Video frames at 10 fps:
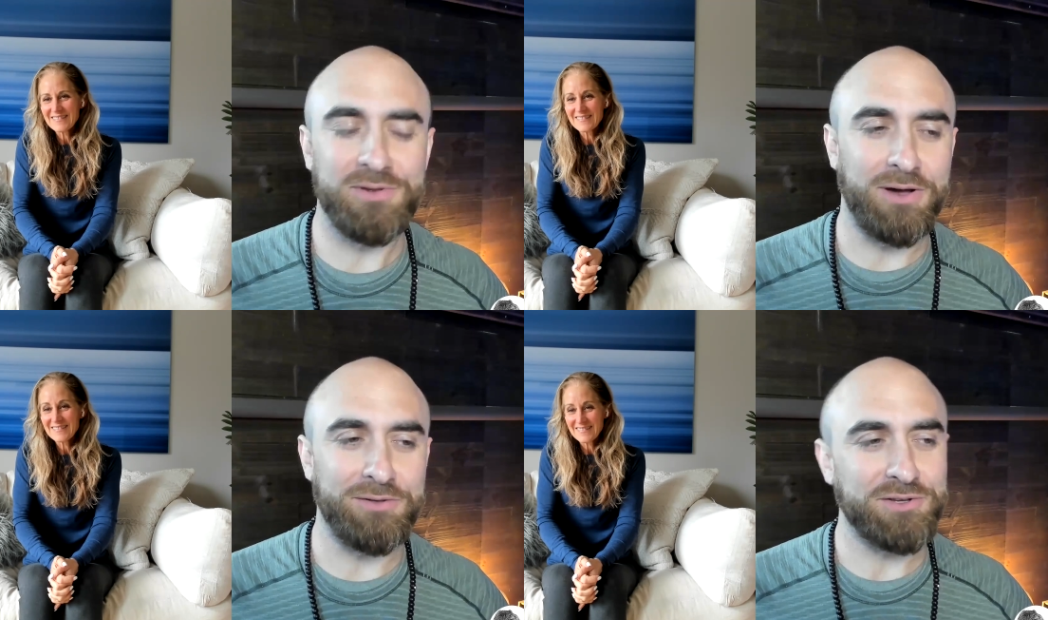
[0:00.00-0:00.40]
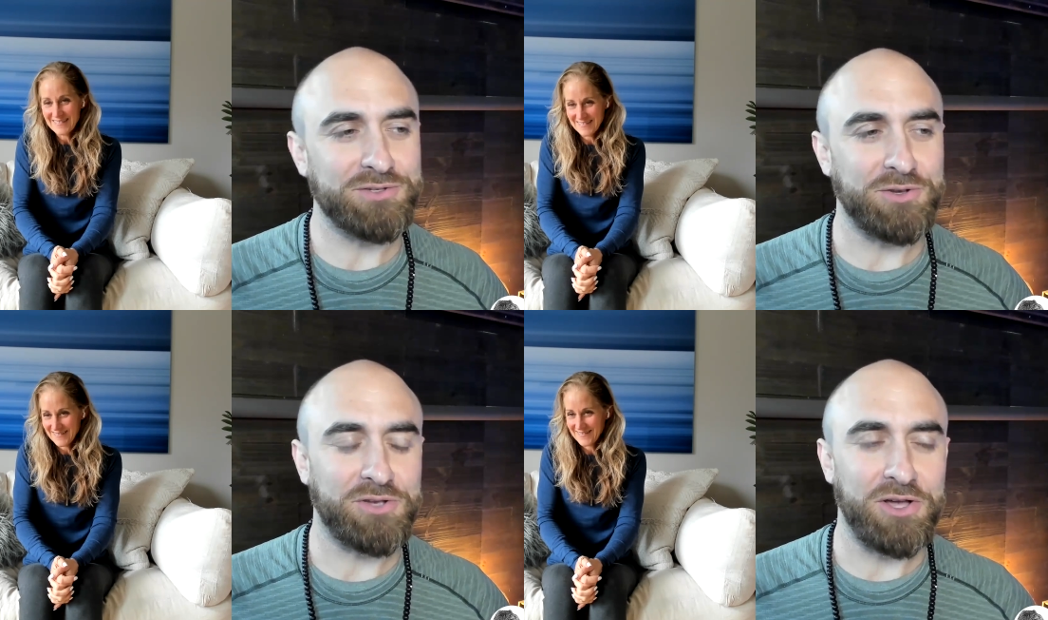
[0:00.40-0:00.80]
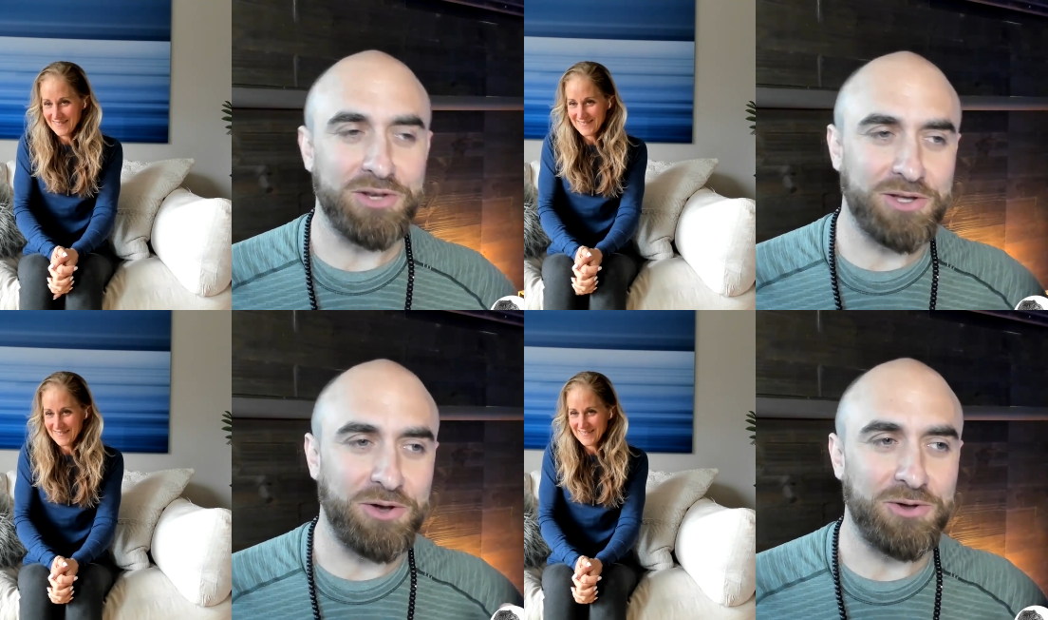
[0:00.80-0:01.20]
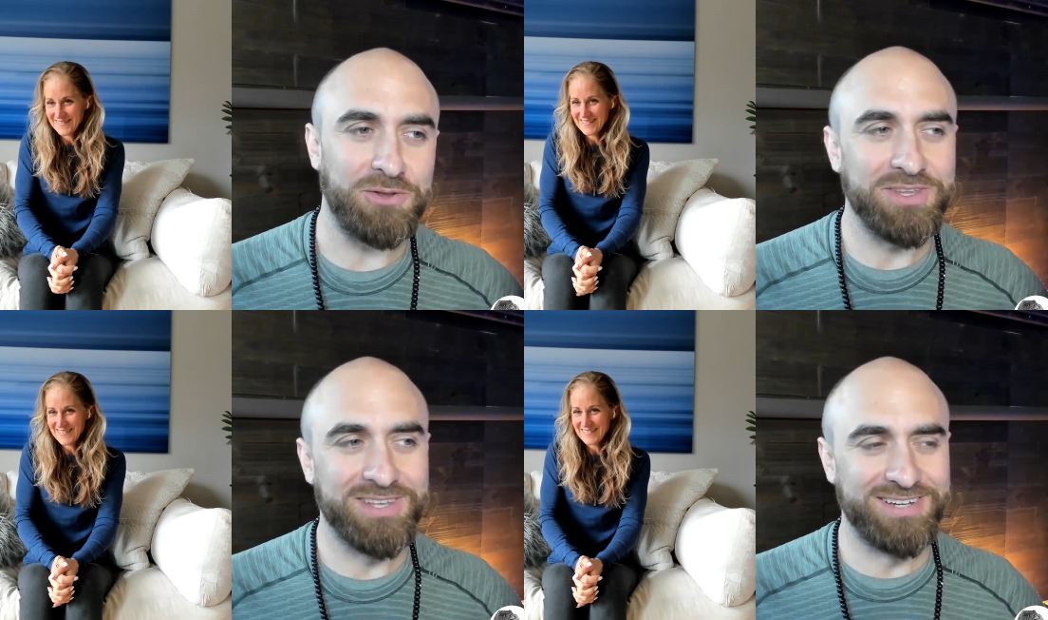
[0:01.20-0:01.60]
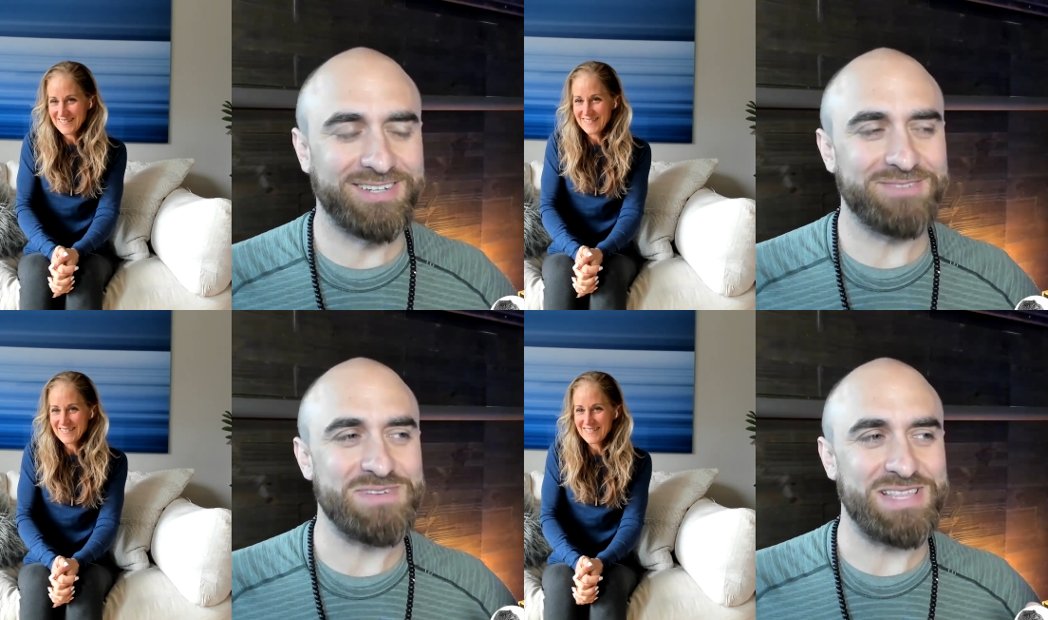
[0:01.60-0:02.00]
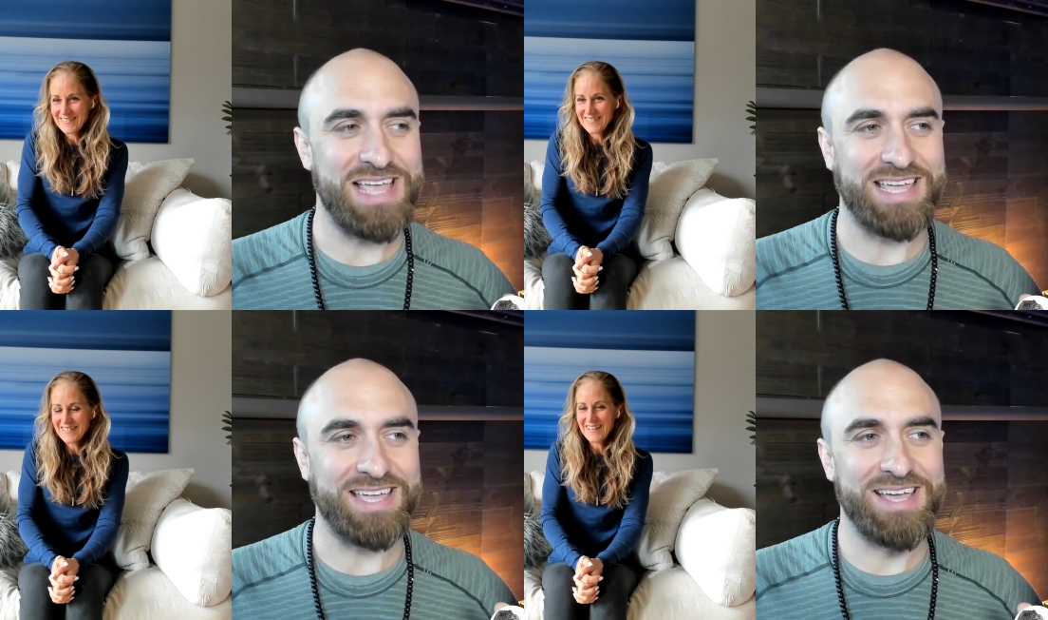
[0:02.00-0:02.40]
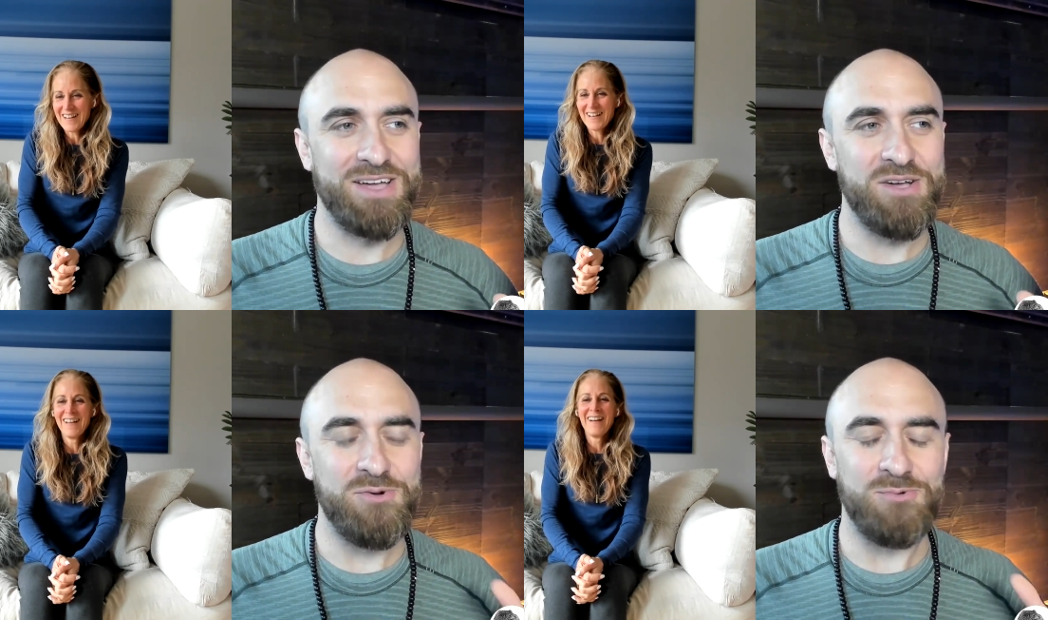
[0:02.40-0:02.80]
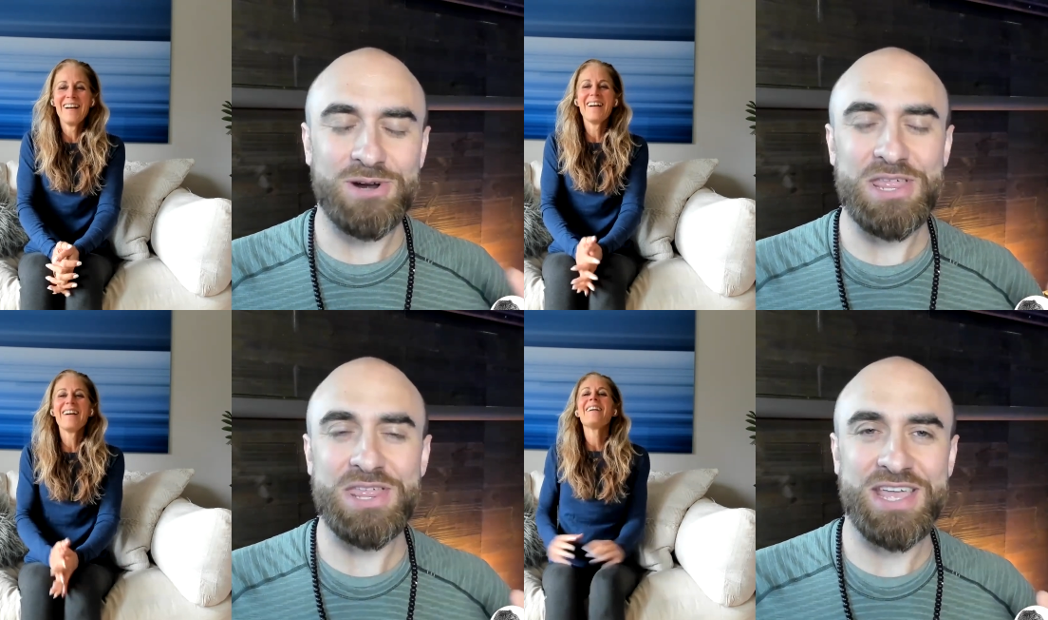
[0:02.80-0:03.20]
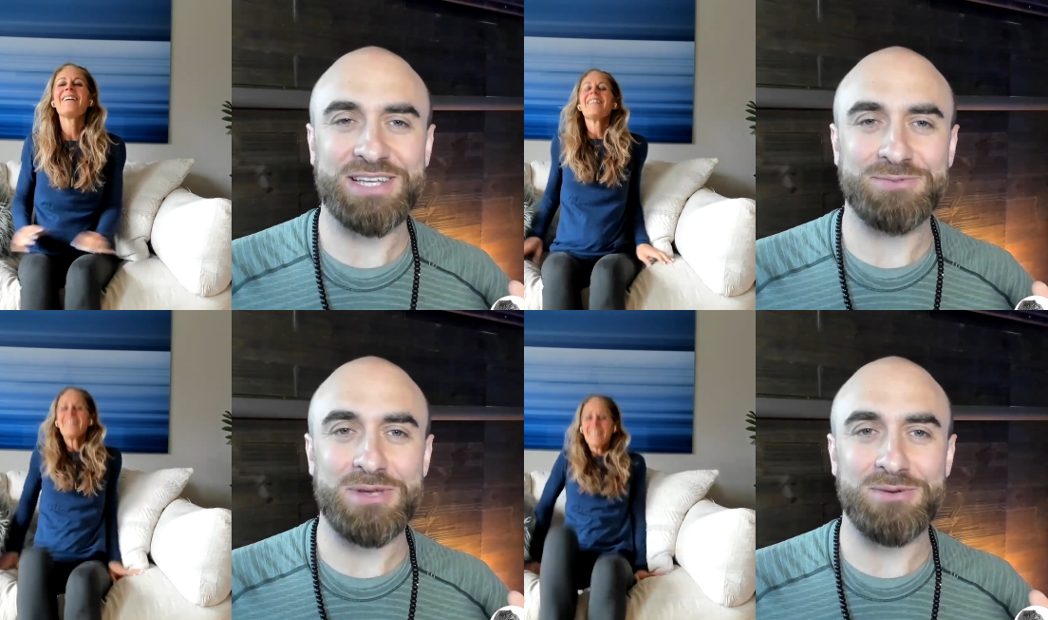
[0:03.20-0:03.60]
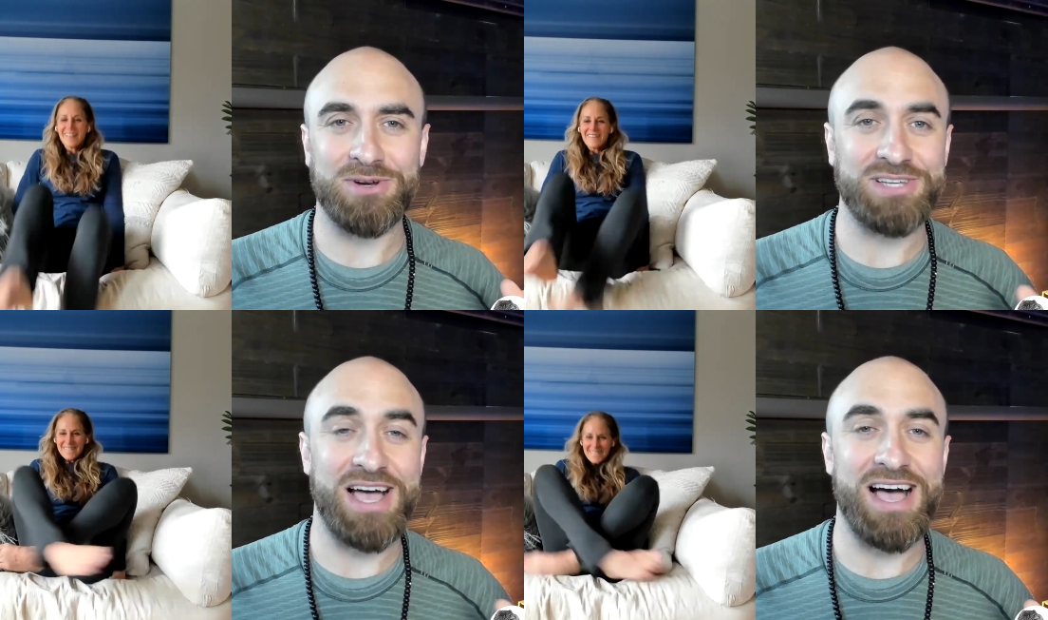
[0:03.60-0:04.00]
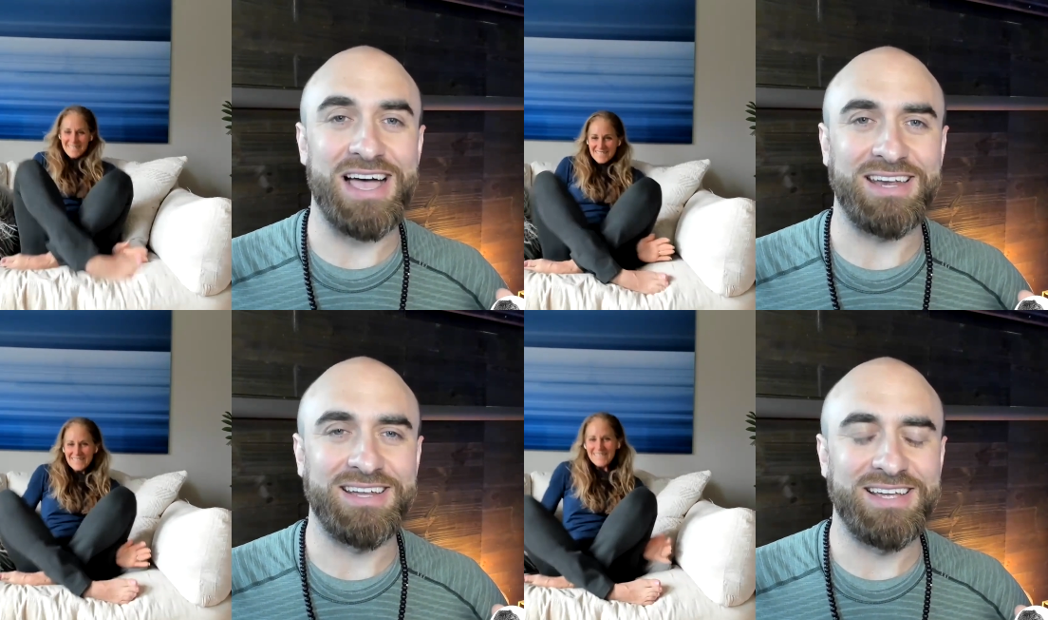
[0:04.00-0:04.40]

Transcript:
Speaker 1: others could call it a cult, but like one of the things we were taught